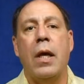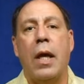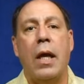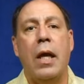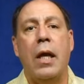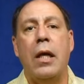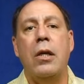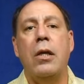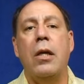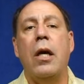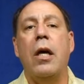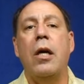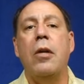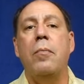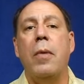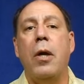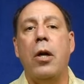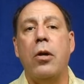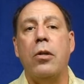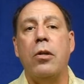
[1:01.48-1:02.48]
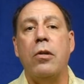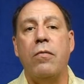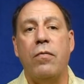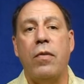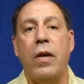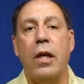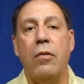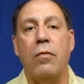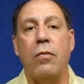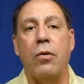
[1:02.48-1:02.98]
and unmerited
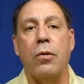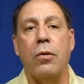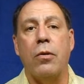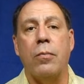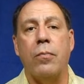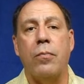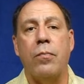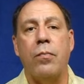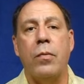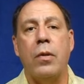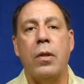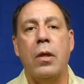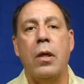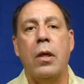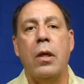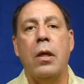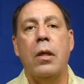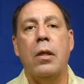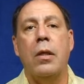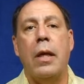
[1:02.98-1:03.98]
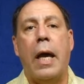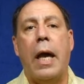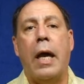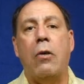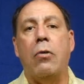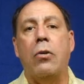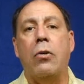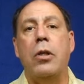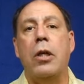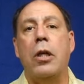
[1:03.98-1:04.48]
favor. The
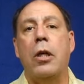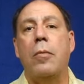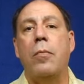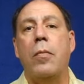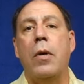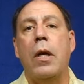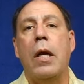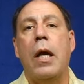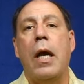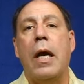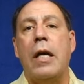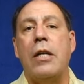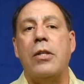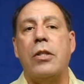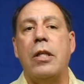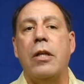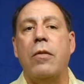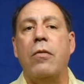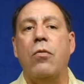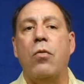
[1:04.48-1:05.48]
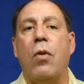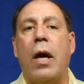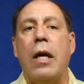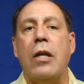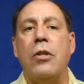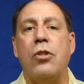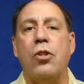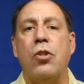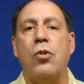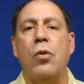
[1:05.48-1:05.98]
acronym has given
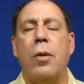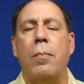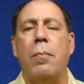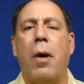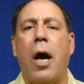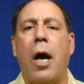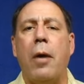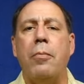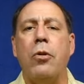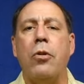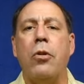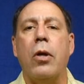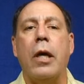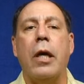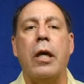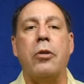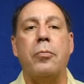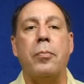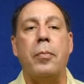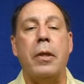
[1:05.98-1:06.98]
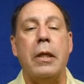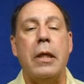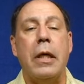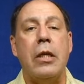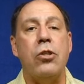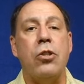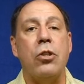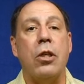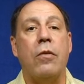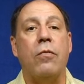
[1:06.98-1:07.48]
rise to a popular
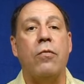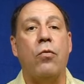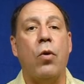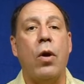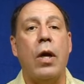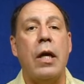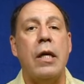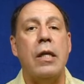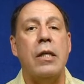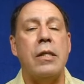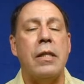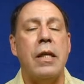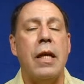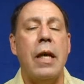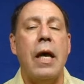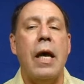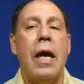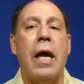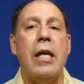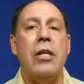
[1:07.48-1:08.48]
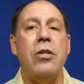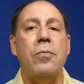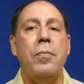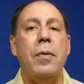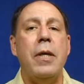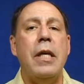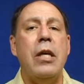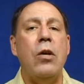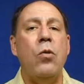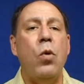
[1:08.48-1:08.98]
explanation of grace as
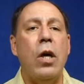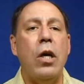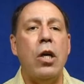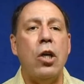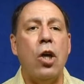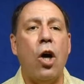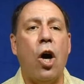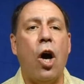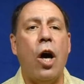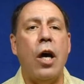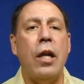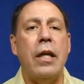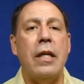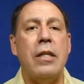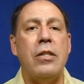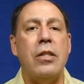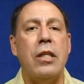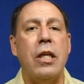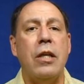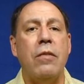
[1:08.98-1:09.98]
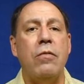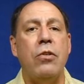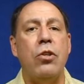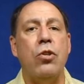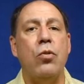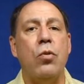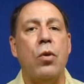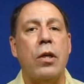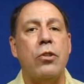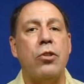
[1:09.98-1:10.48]
being what God has given
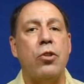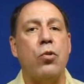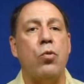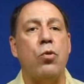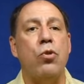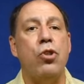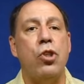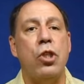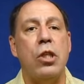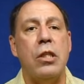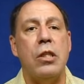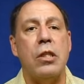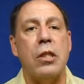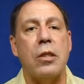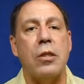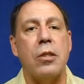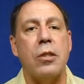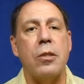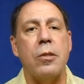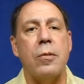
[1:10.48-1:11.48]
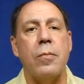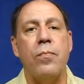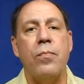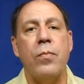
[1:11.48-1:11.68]
to us through Jesus.